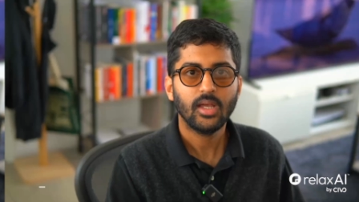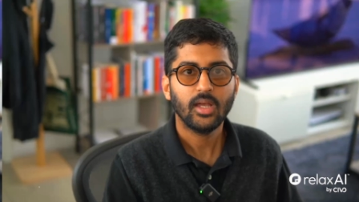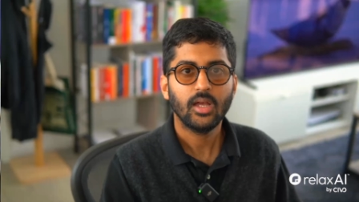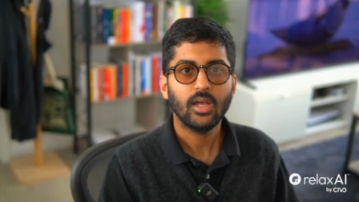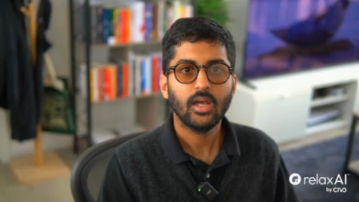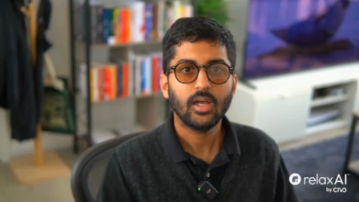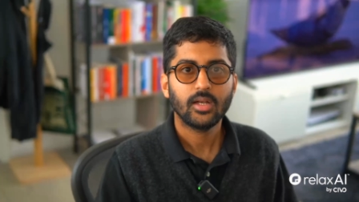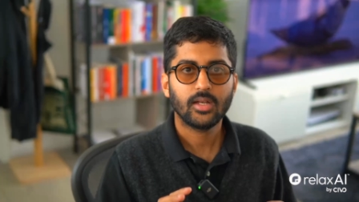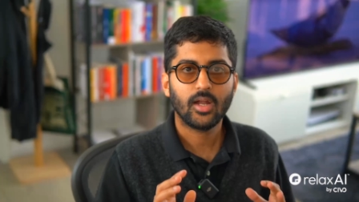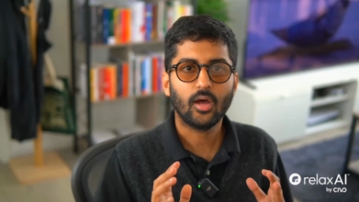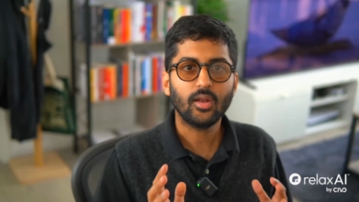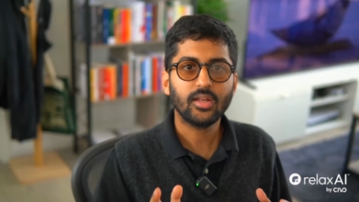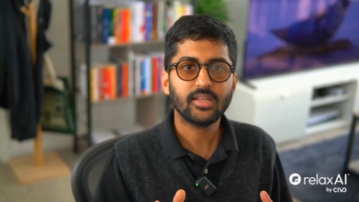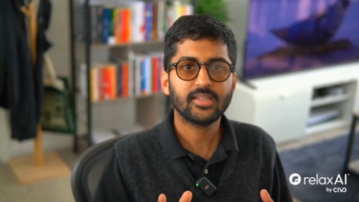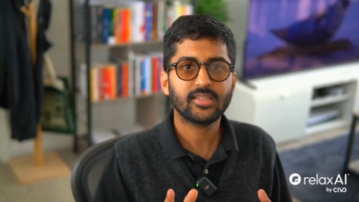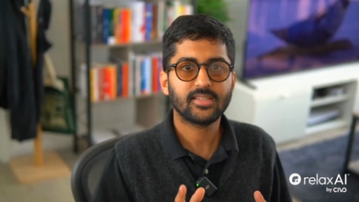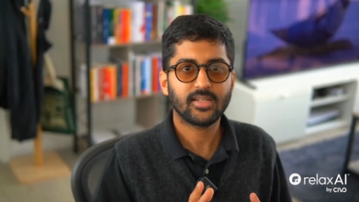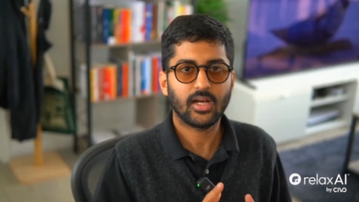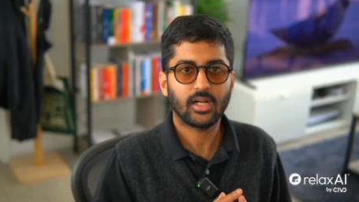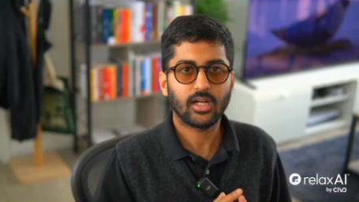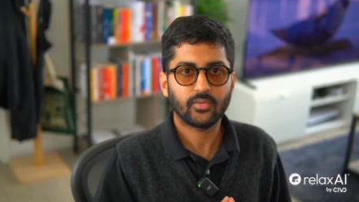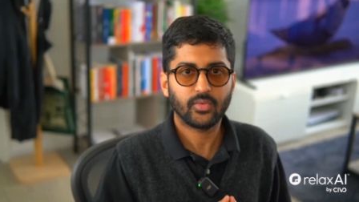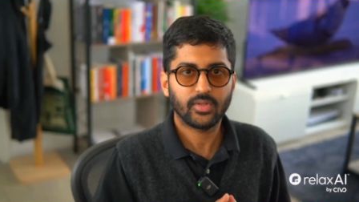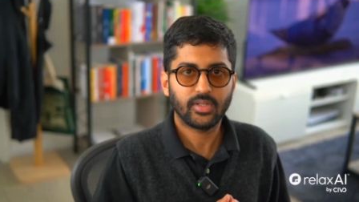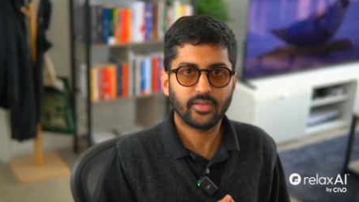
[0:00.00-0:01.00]
Now let's start
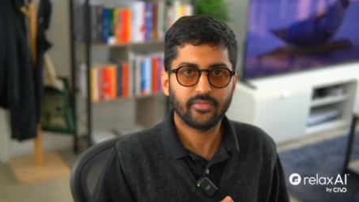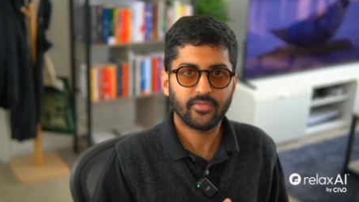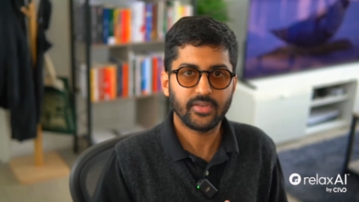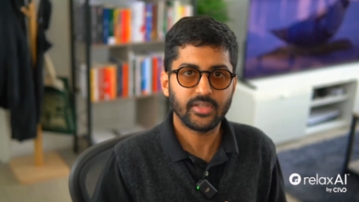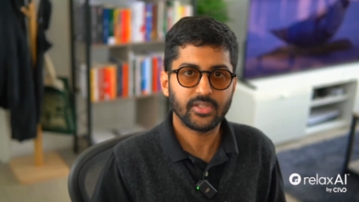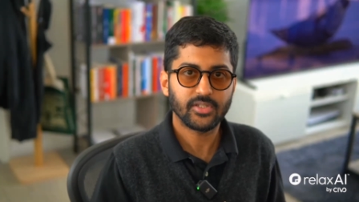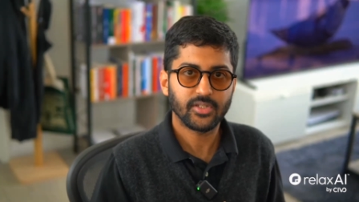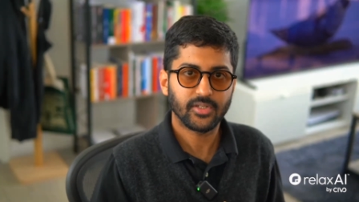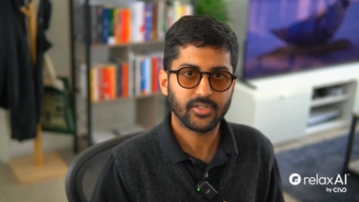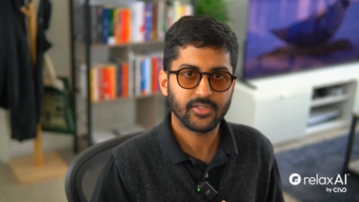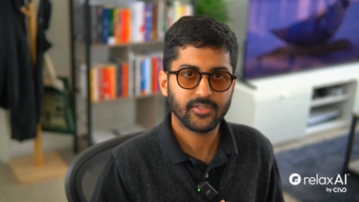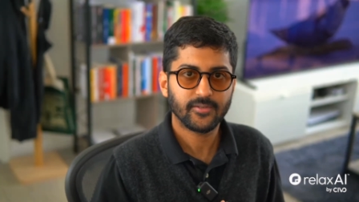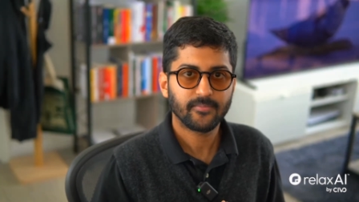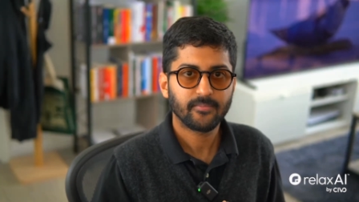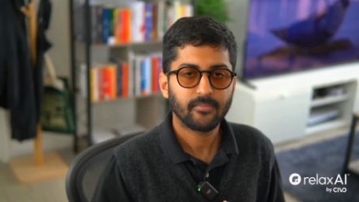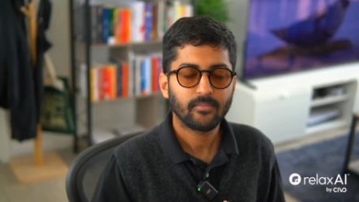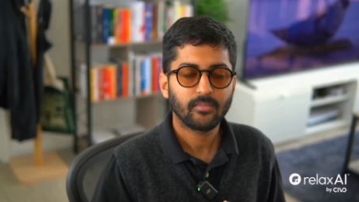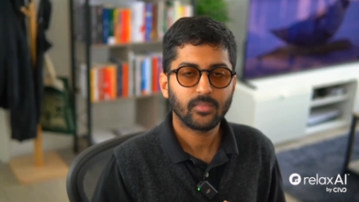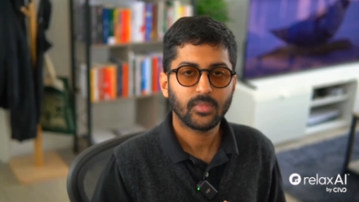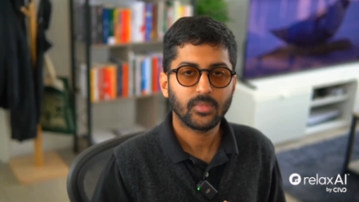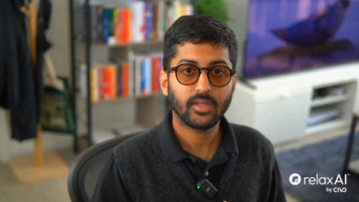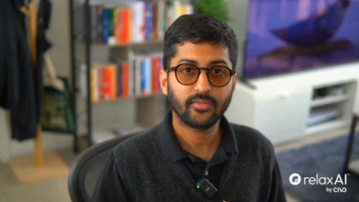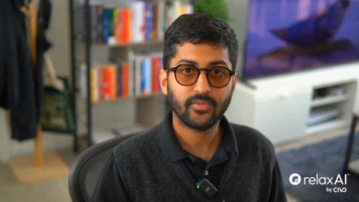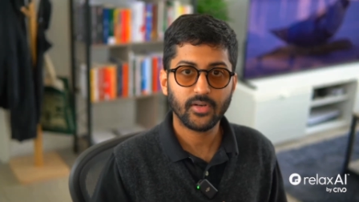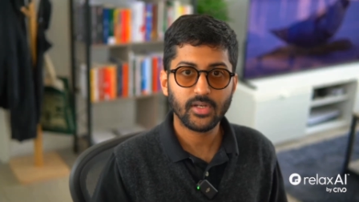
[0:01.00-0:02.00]
with the features.
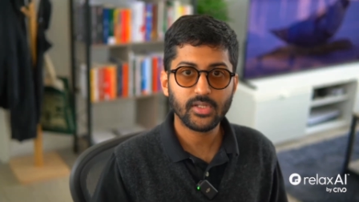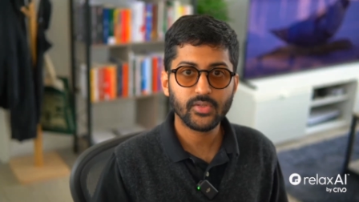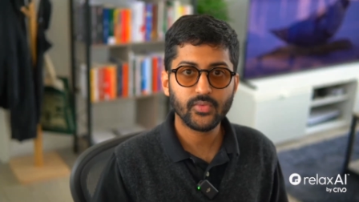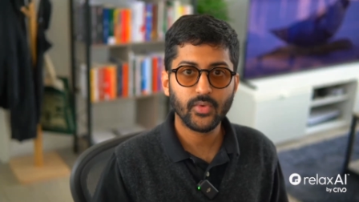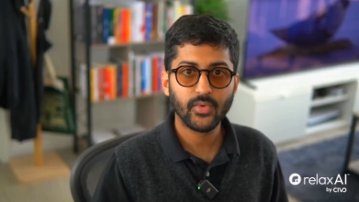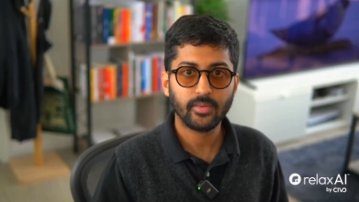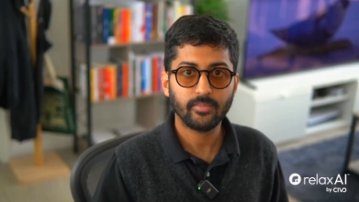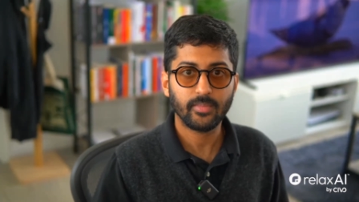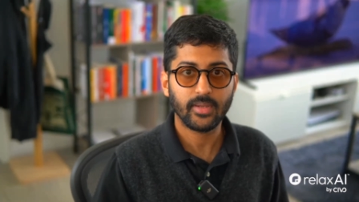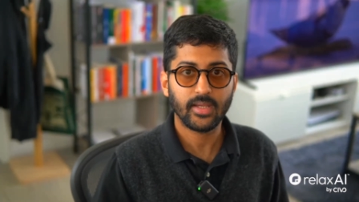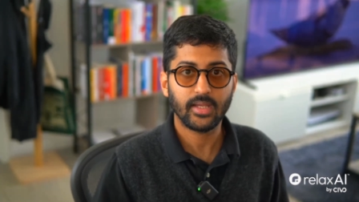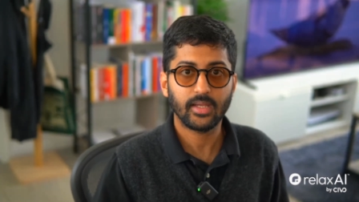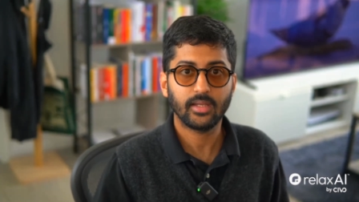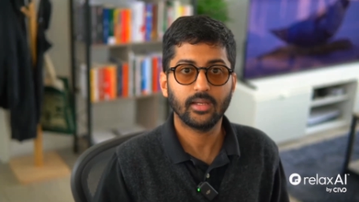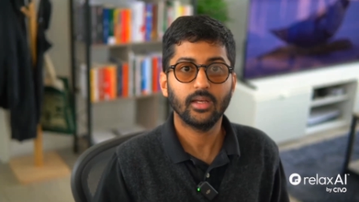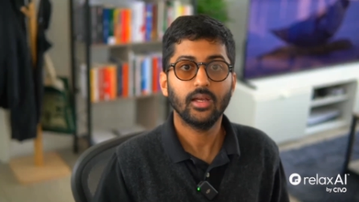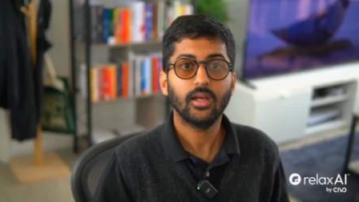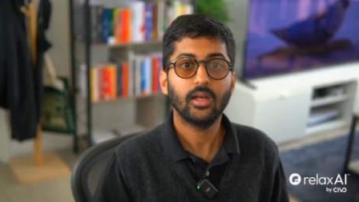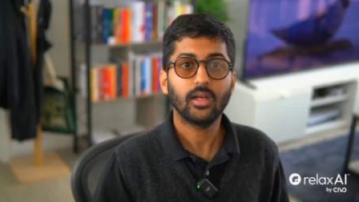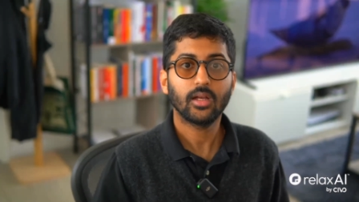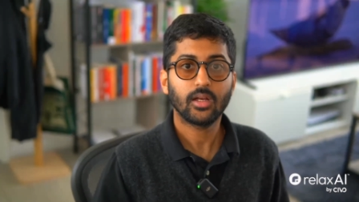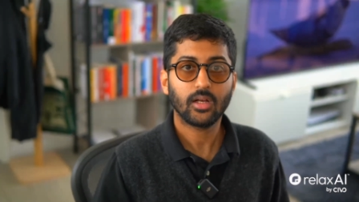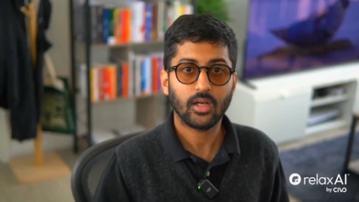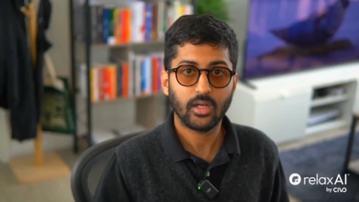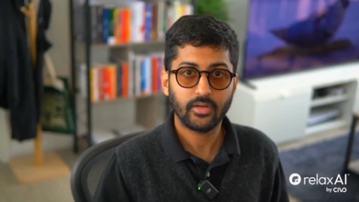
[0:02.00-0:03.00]
The first one being
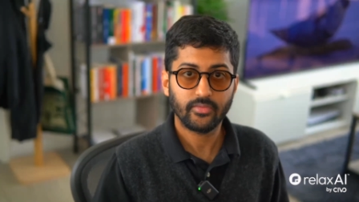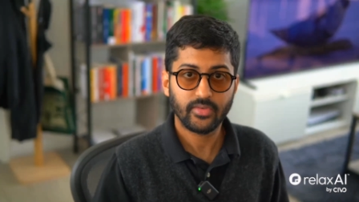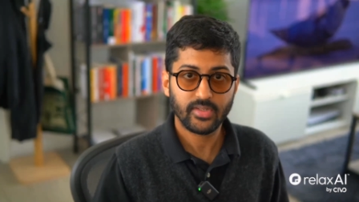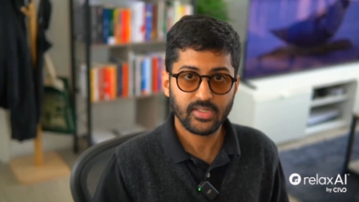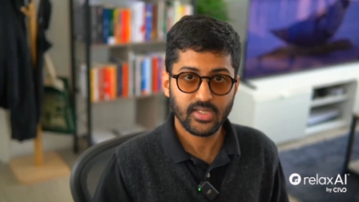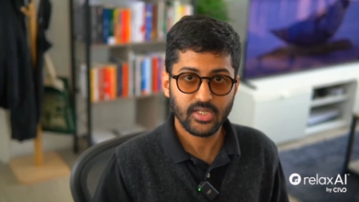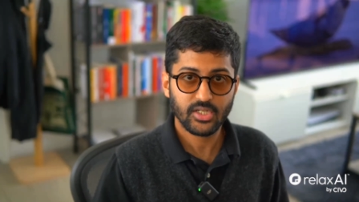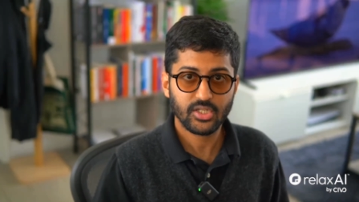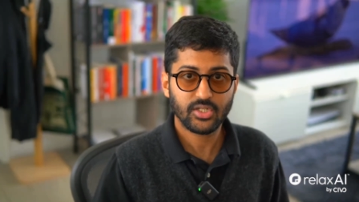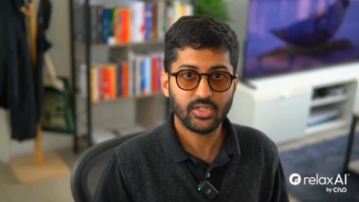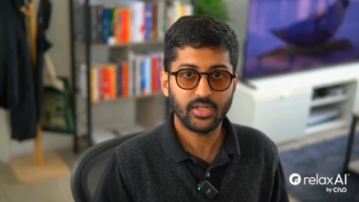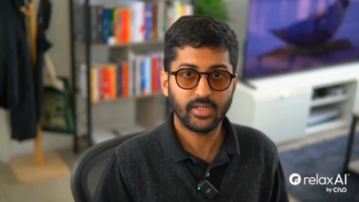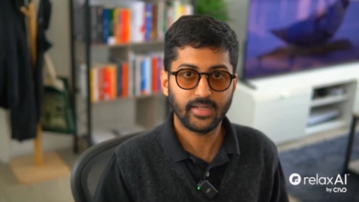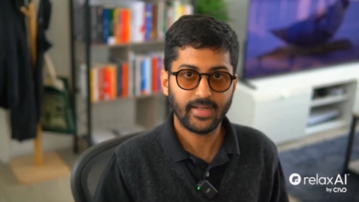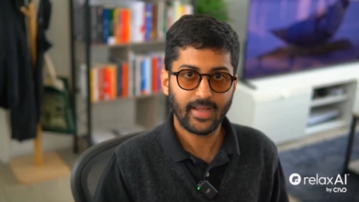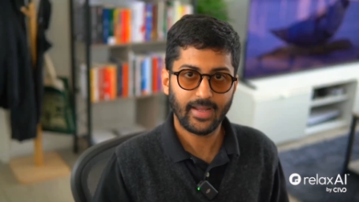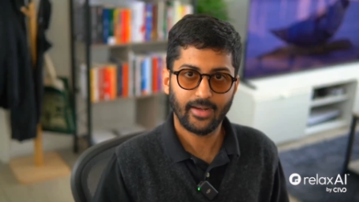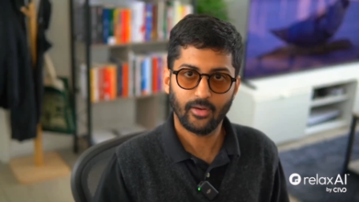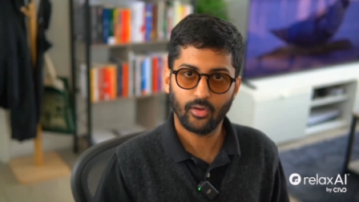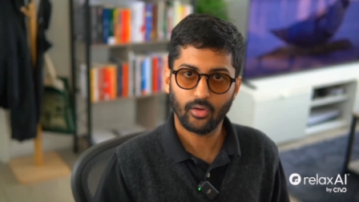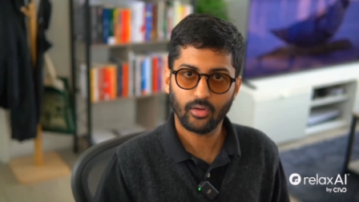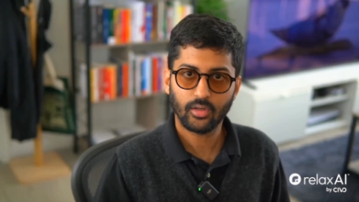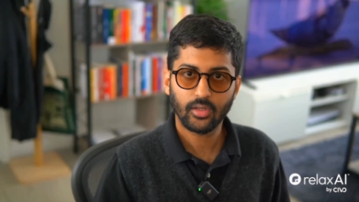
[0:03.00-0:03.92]
conversational dialogue,